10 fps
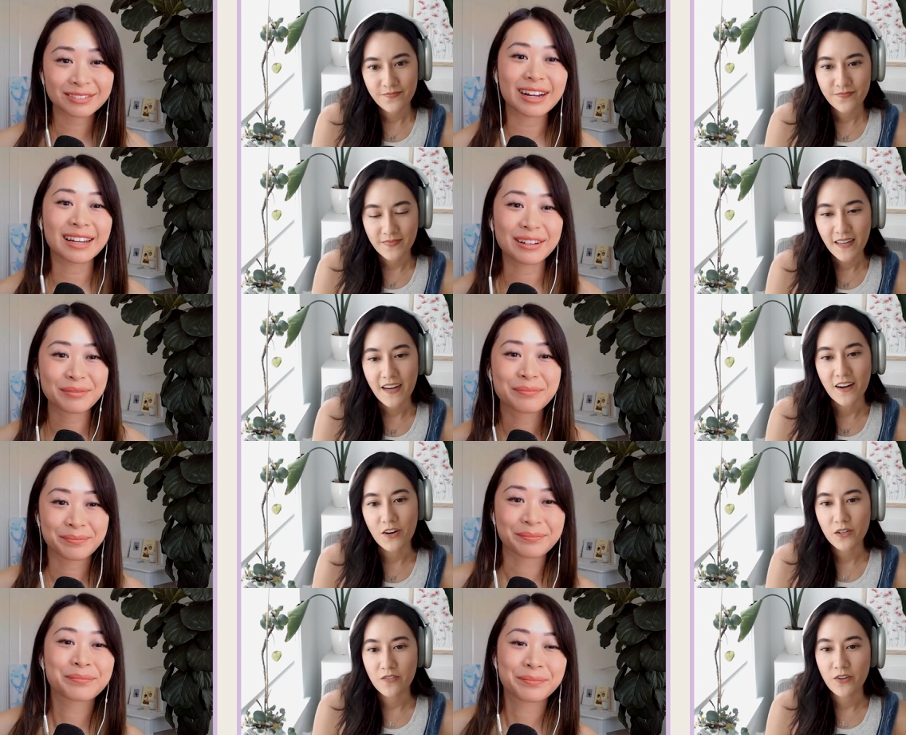Speaker 1: Right. Yeah.
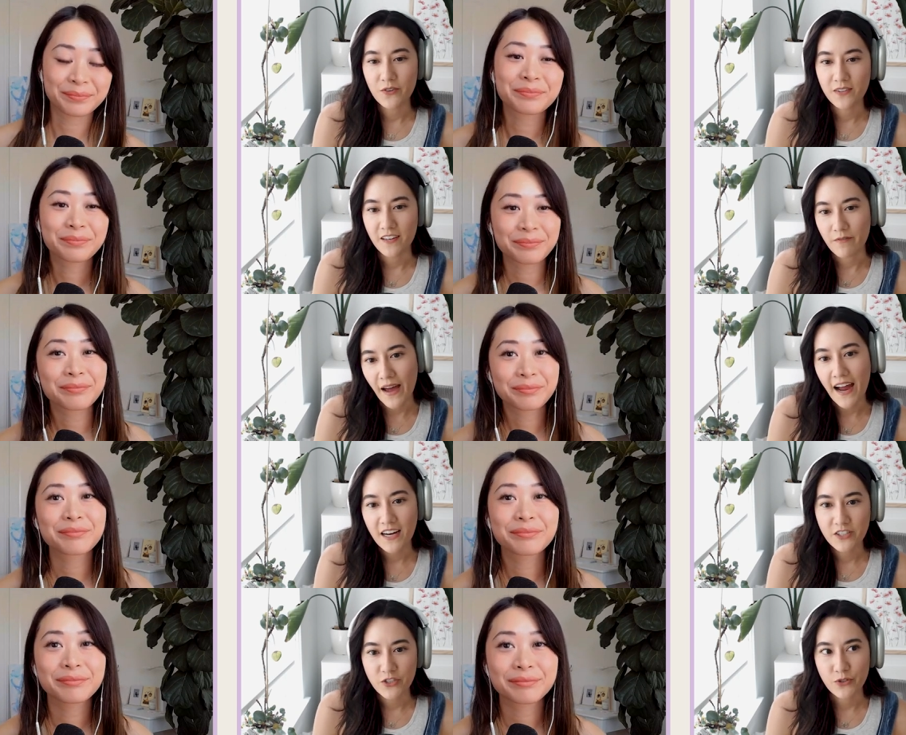
Speaker 2: All of those give back
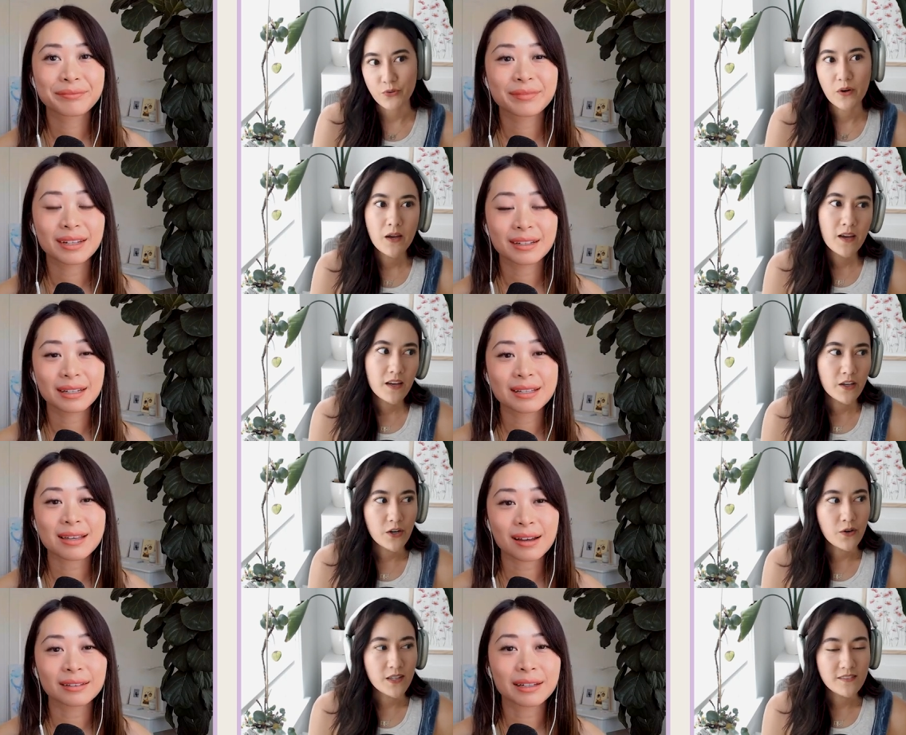mm -hmm. to, exactly. you
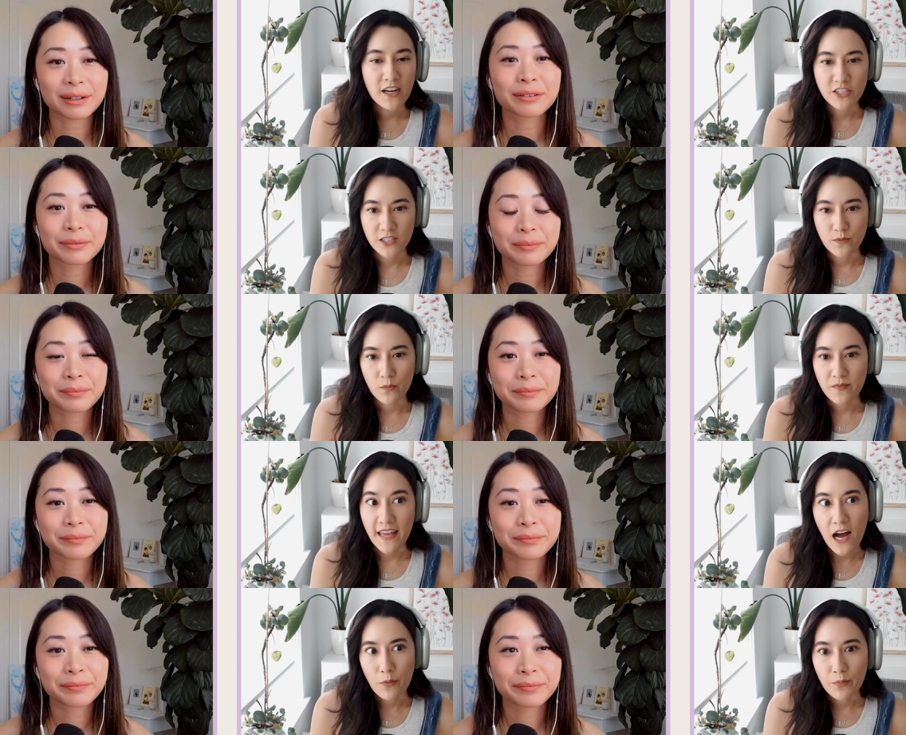know, it's not just
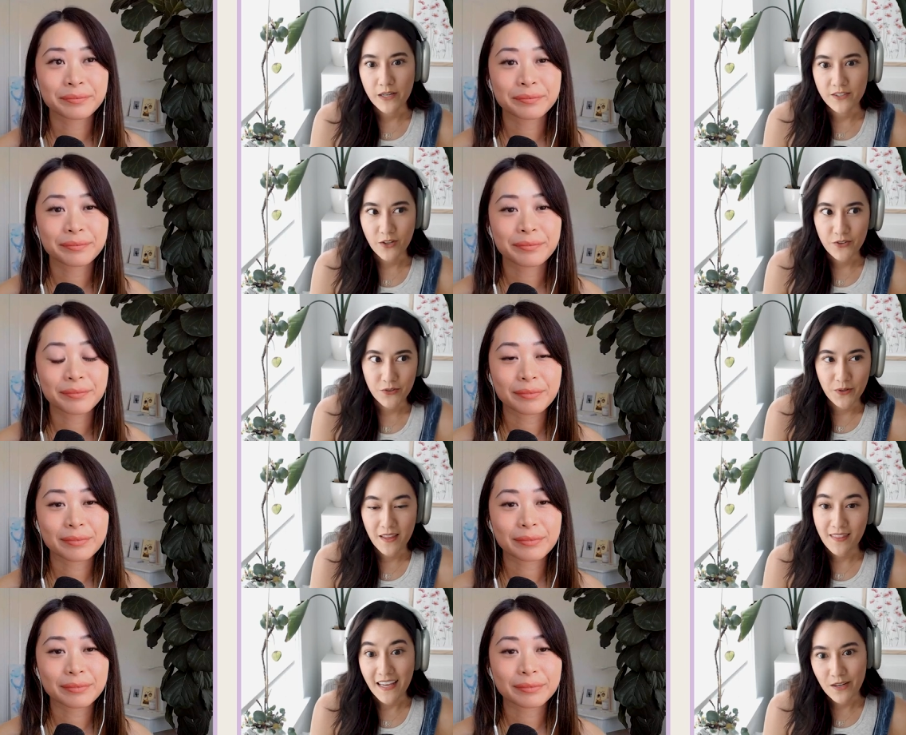the output, it's also like
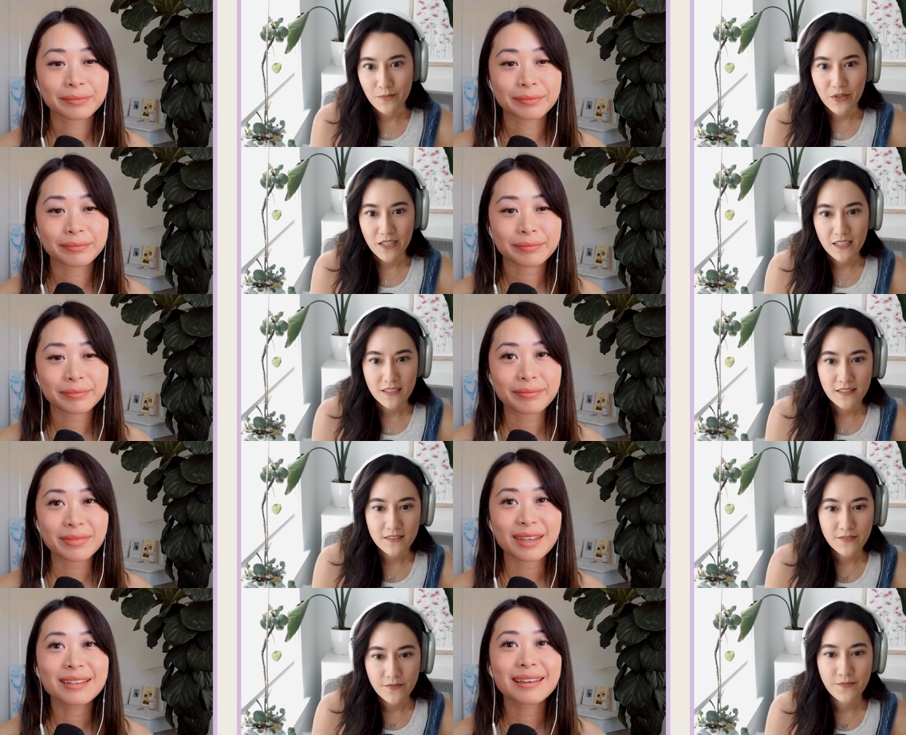the input.
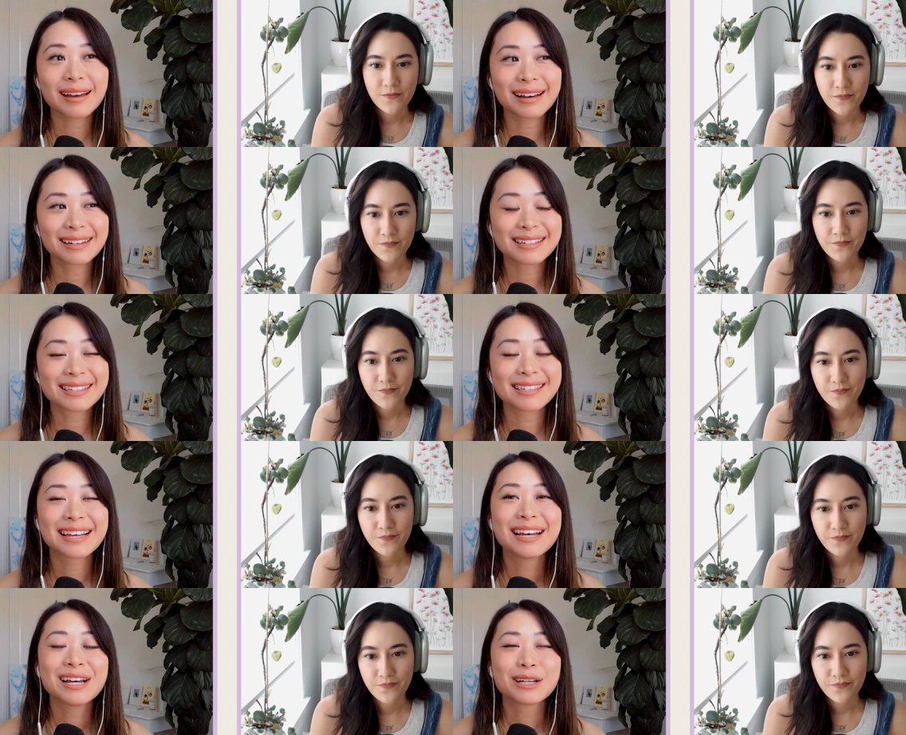
Speaker 1: Yes.
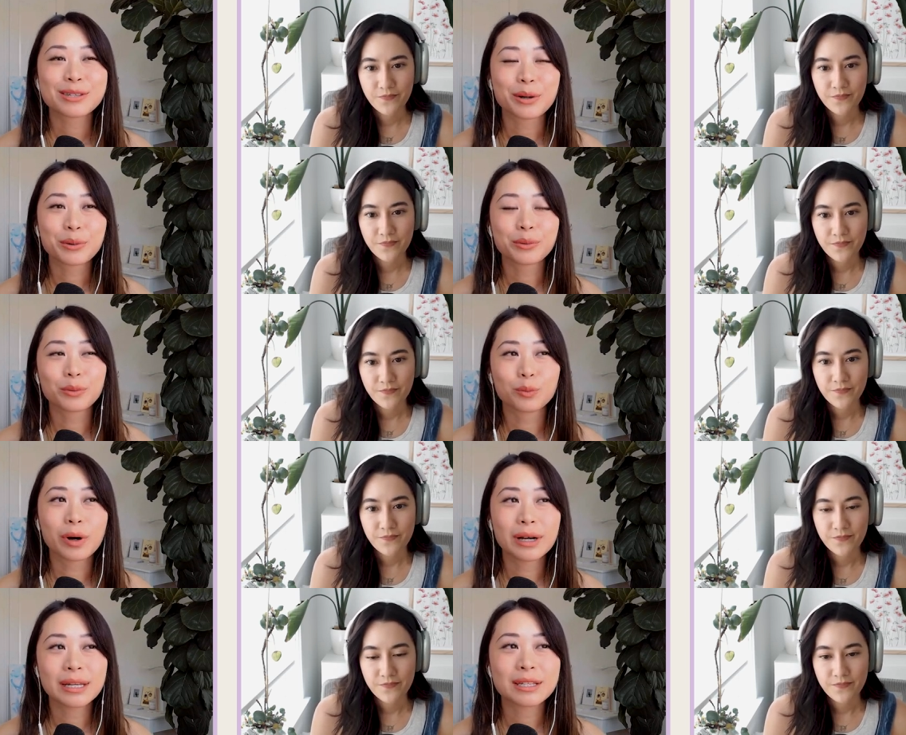So,
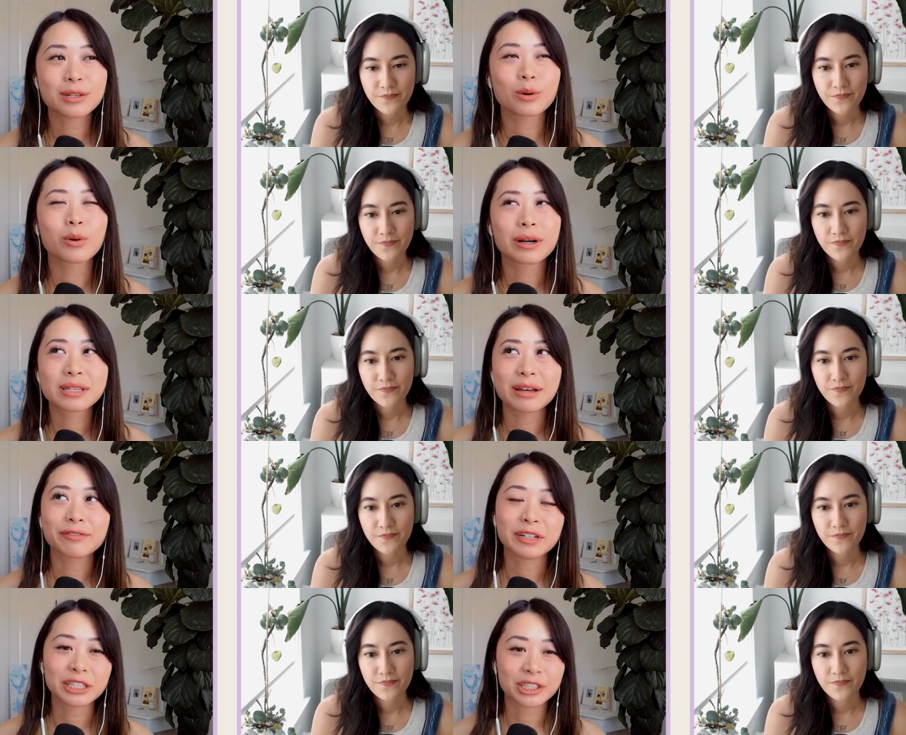what is your
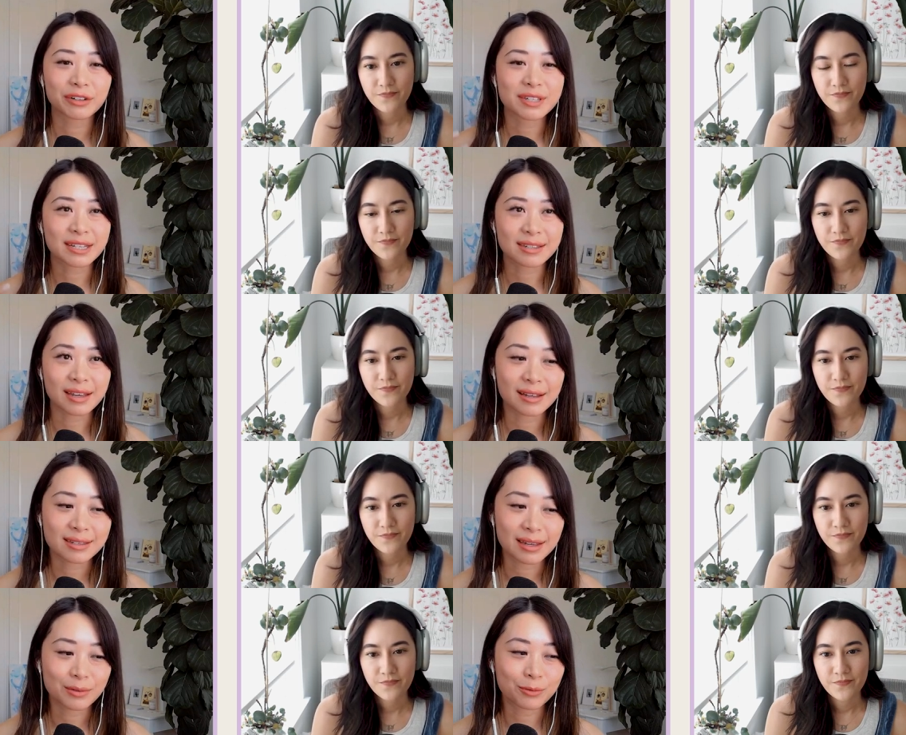definition of
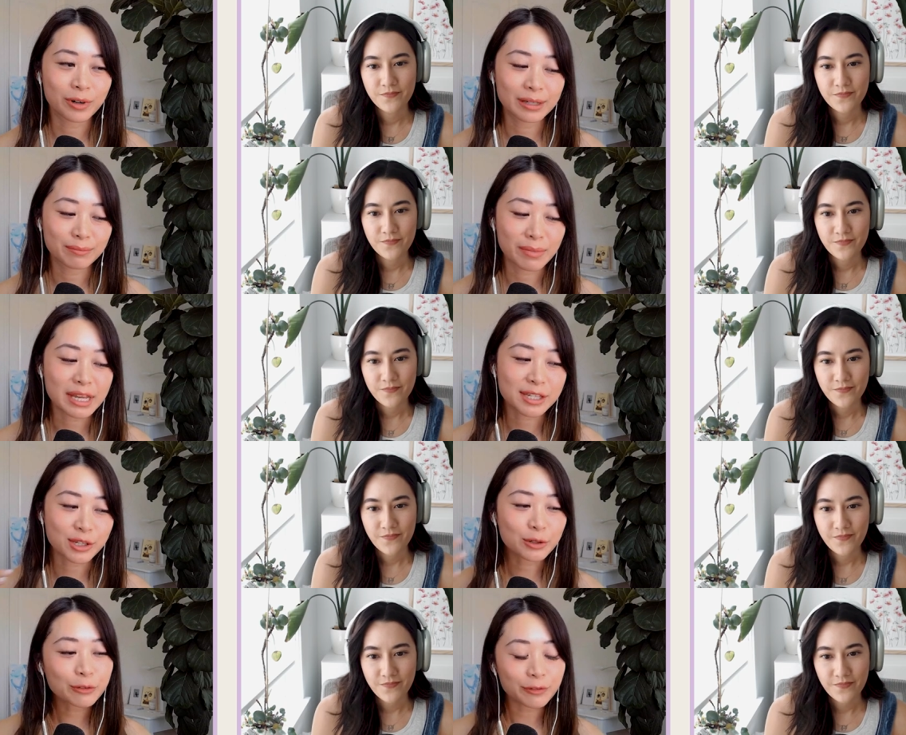success and what makes
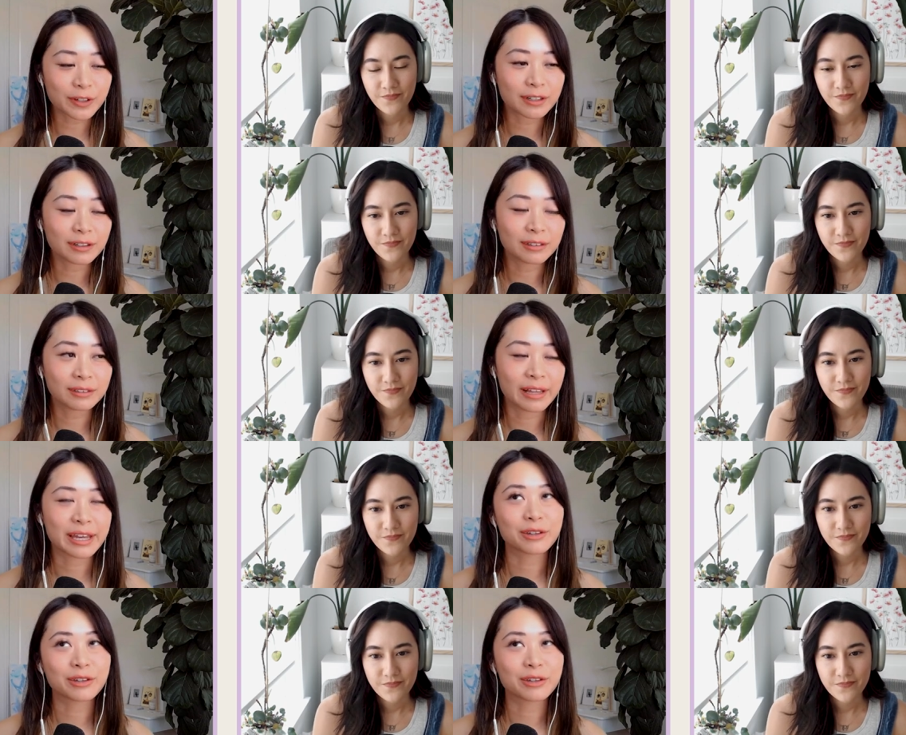you feel like